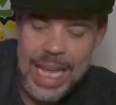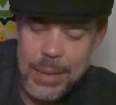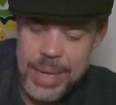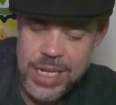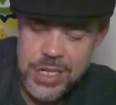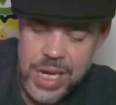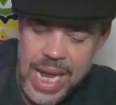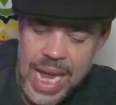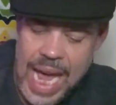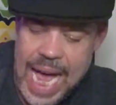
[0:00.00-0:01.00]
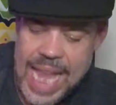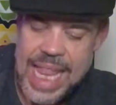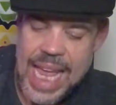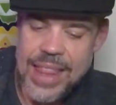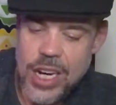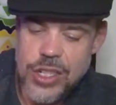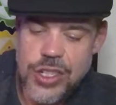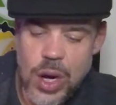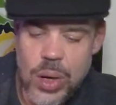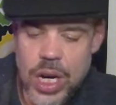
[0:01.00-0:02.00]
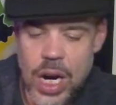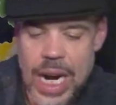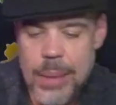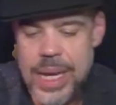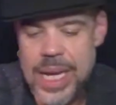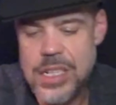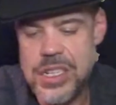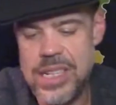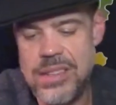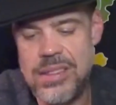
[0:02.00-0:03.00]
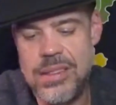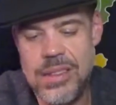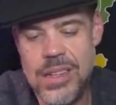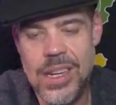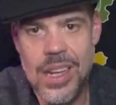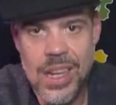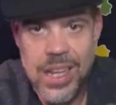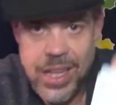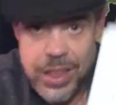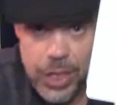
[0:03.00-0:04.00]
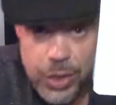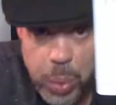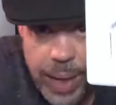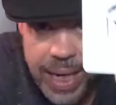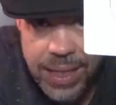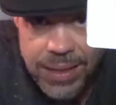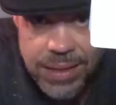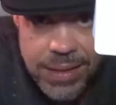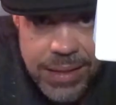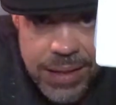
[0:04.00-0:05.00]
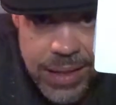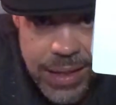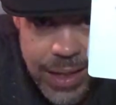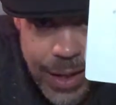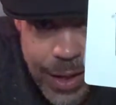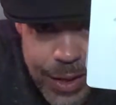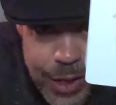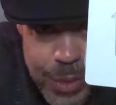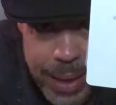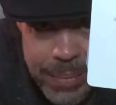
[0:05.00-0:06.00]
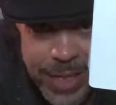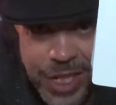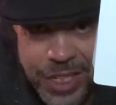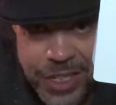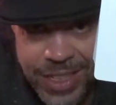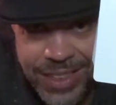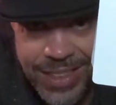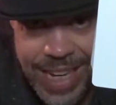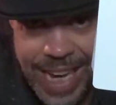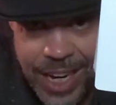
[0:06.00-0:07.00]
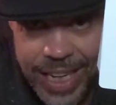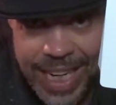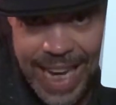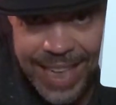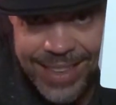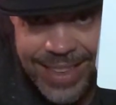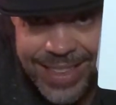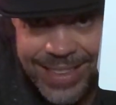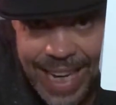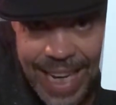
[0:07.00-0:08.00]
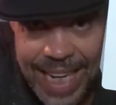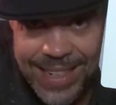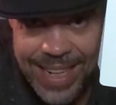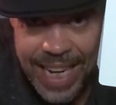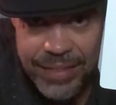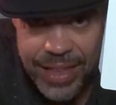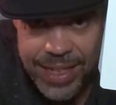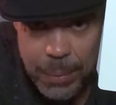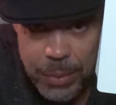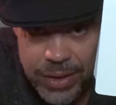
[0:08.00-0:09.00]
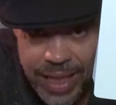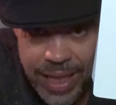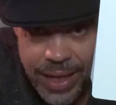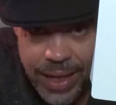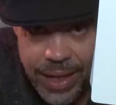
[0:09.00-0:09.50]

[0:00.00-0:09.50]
image. And then their Joker image is the twins, the twin magicians, interconnected, Dan and Dave, the double D,